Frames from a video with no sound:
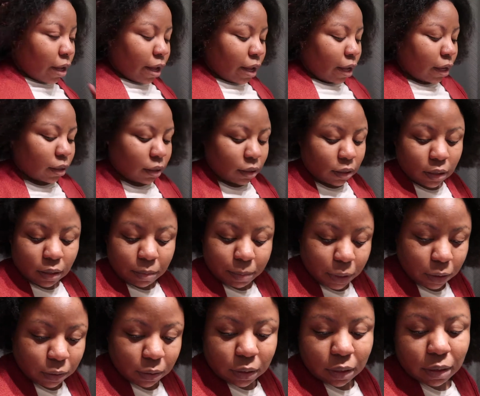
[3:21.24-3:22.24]
Actually, let me
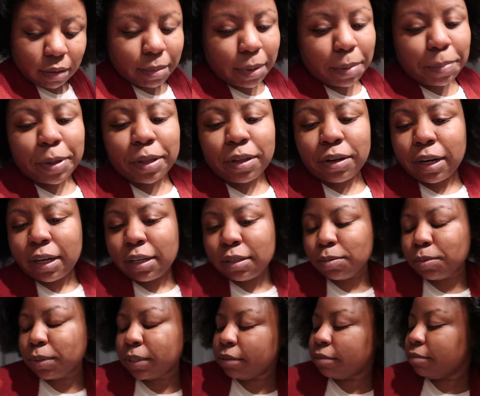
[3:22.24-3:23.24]
go see if my mother has
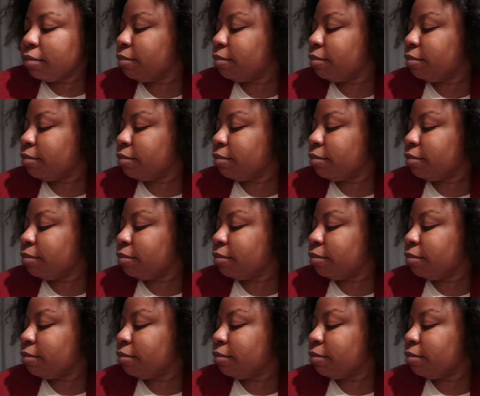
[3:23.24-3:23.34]
one.